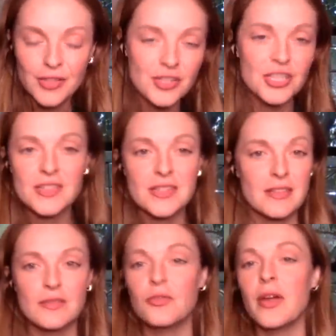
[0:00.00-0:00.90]
and
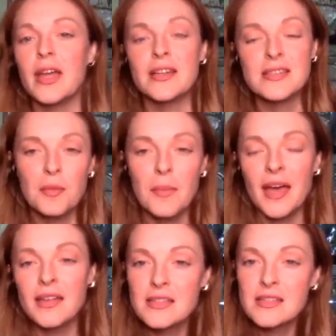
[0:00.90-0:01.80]
Jesus's greatest
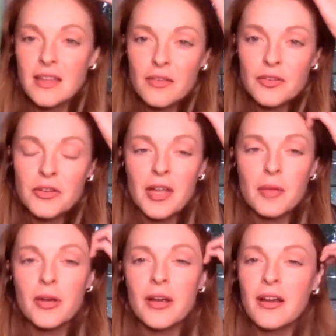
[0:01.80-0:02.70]
command is to love your
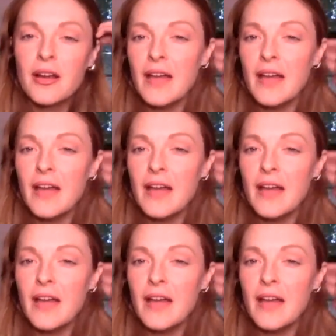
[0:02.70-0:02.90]
neighbor.